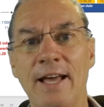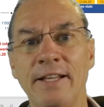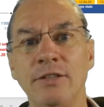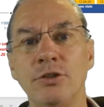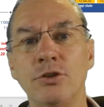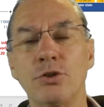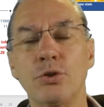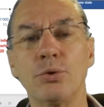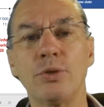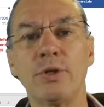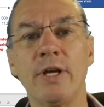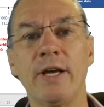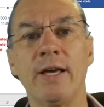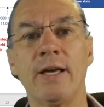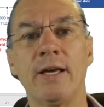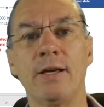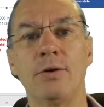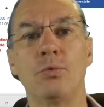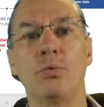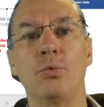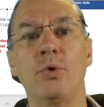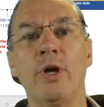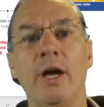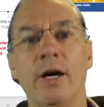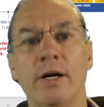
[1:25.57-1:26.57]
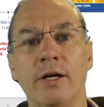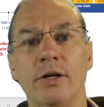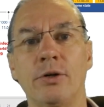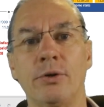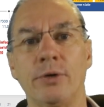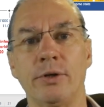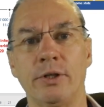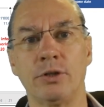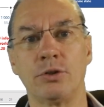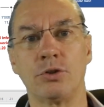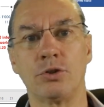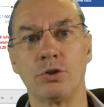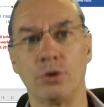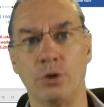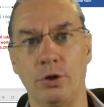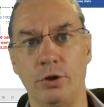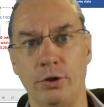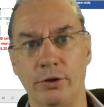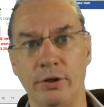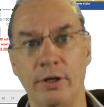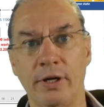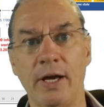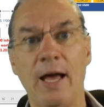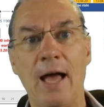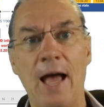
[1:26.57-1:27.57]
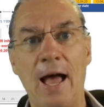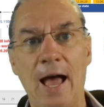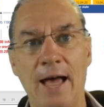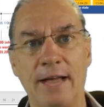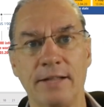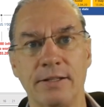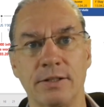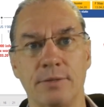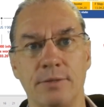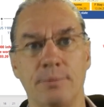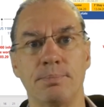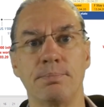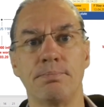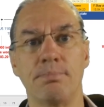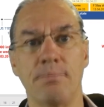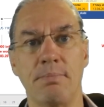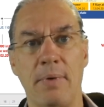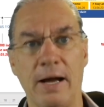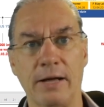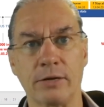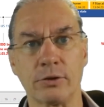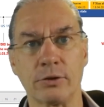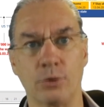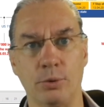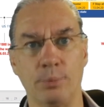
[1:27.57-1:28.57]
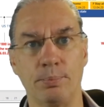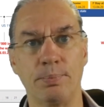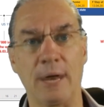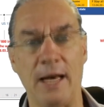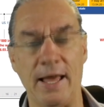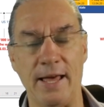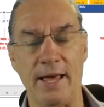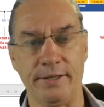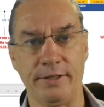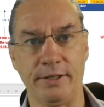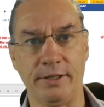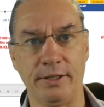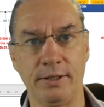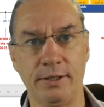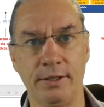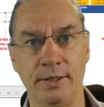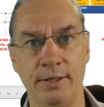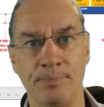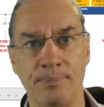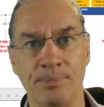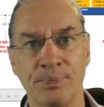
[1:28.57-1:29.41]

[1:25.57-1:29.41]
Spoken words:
and today we are going to look at macro planning.